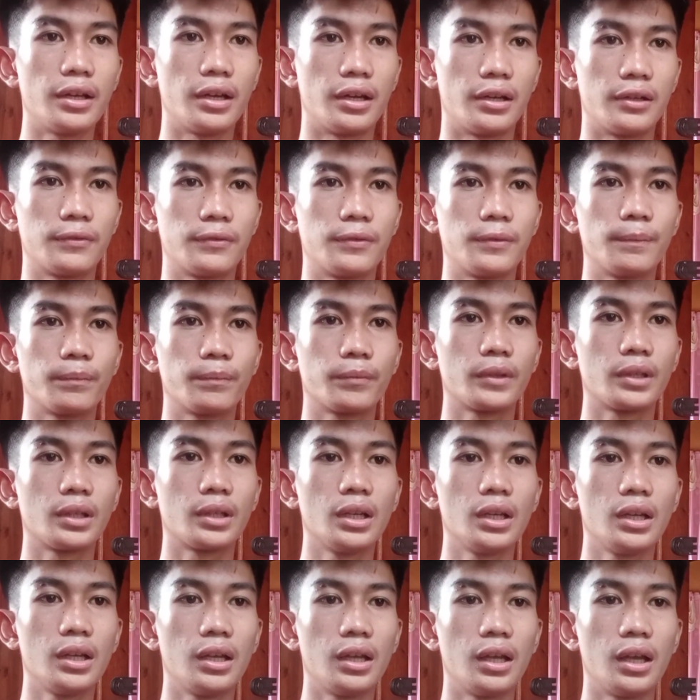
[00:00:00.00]
aft
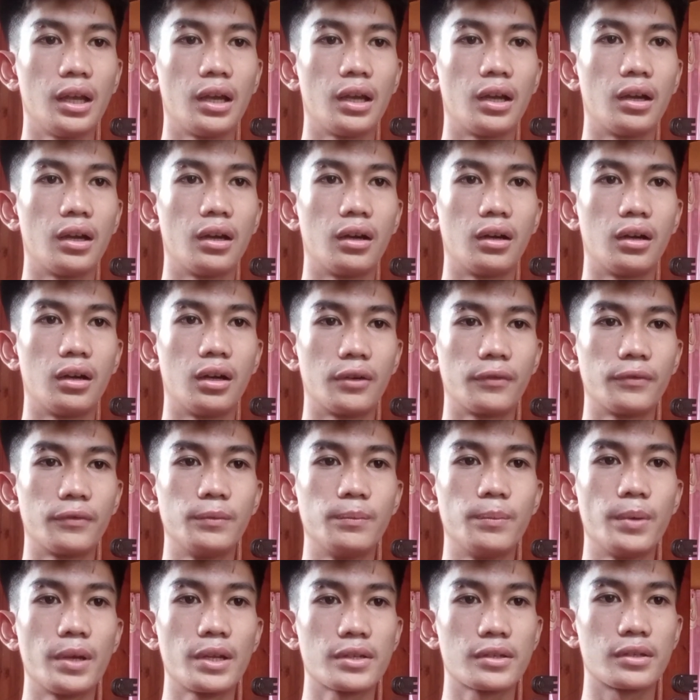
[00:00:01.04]
of
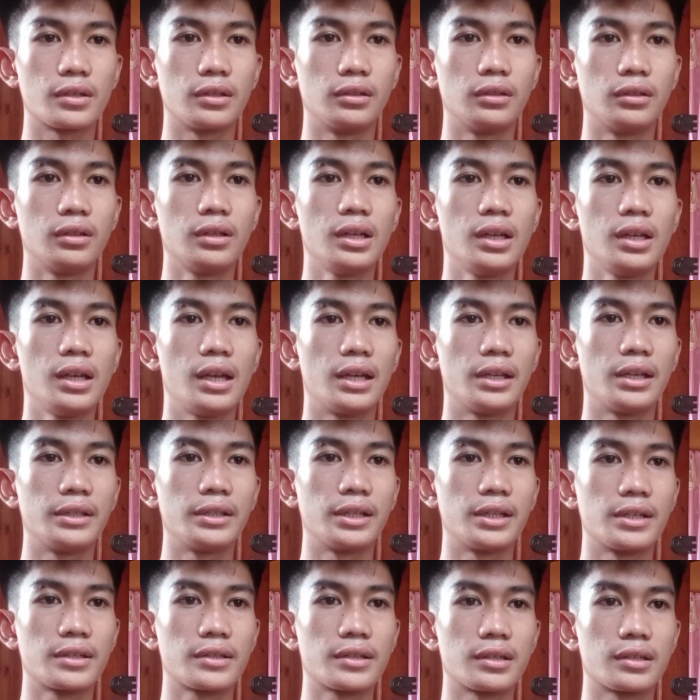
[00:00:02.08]
the vessel
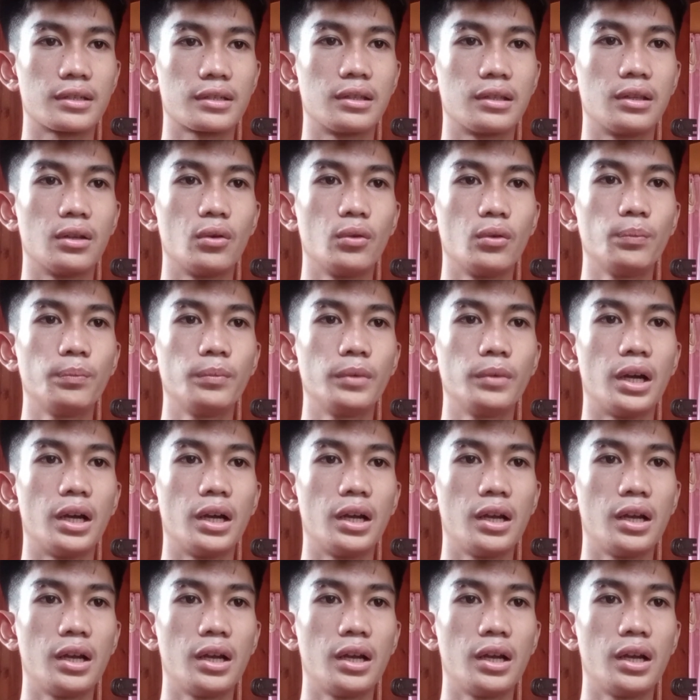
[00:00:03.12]
and has a slope